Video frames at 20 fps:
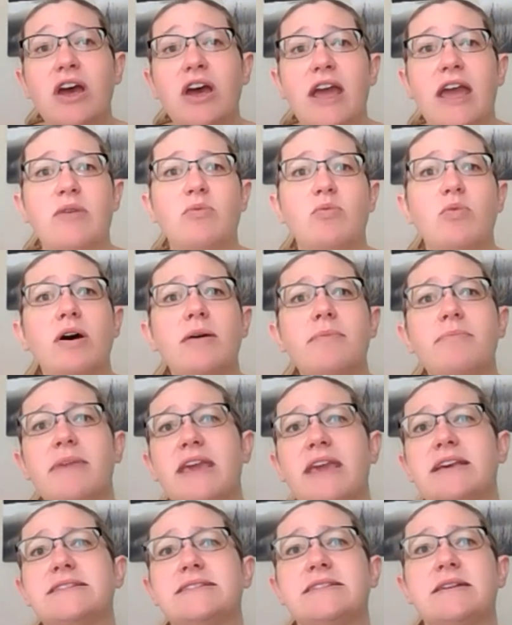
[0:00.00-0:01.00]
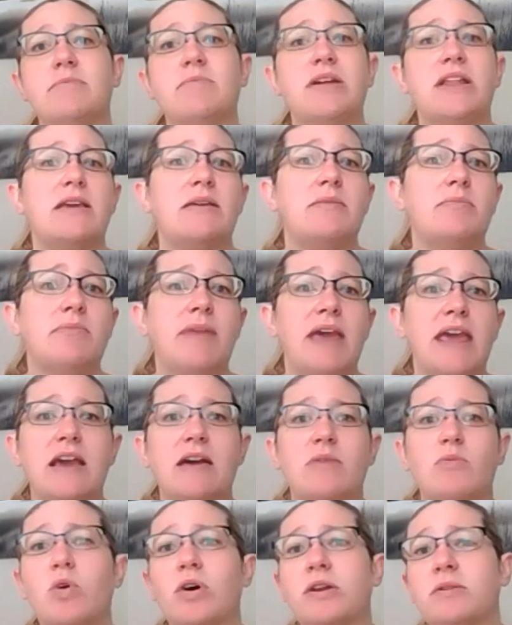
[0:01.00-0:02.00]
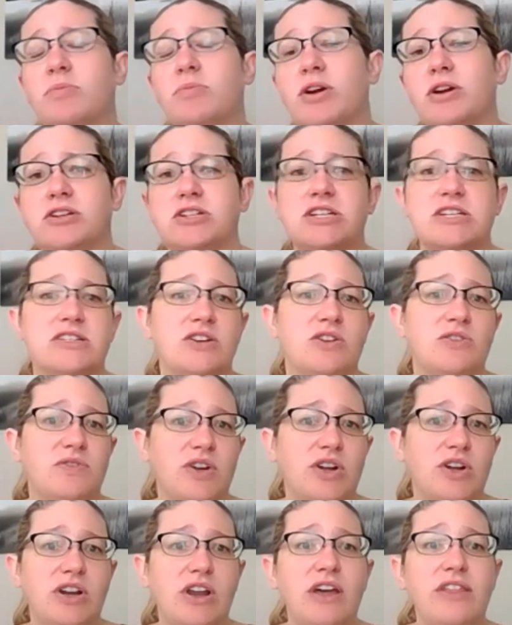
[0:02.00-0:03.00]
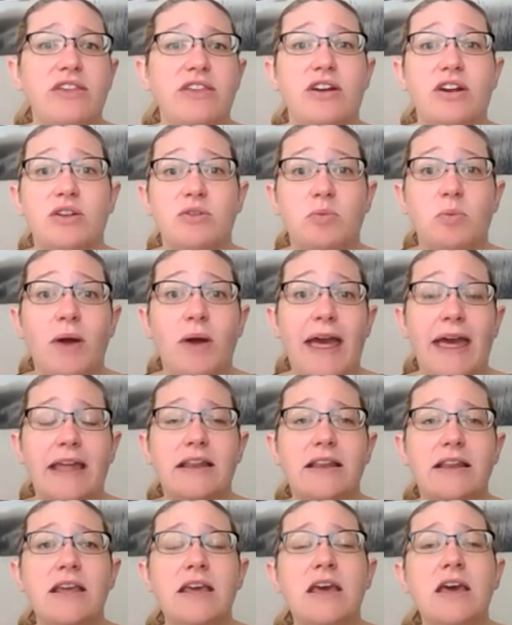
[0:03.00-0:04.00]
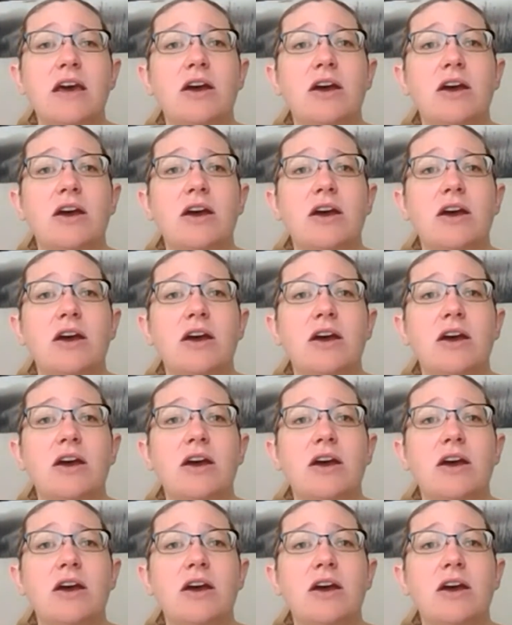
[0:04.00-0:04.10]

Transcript: and what makes somebody make one purchase over another and when,